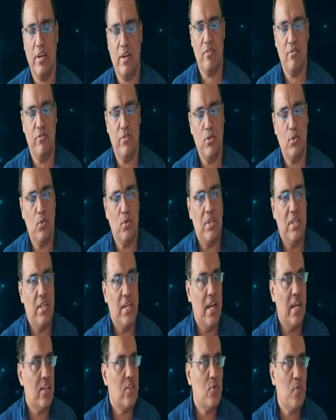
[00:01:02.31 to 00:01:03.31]
are a few
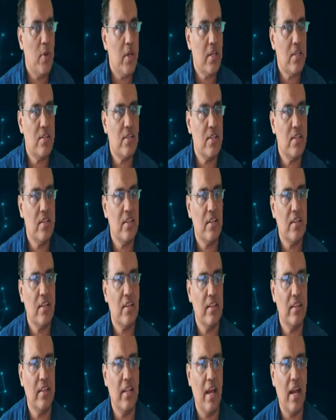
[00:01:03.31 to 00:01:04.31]
key aspects
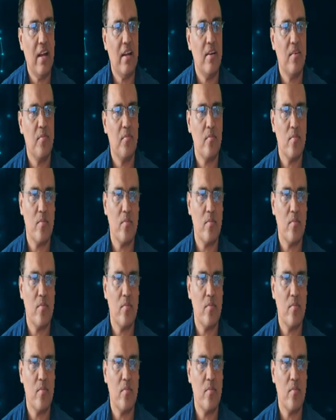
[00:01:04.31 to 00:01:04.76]
that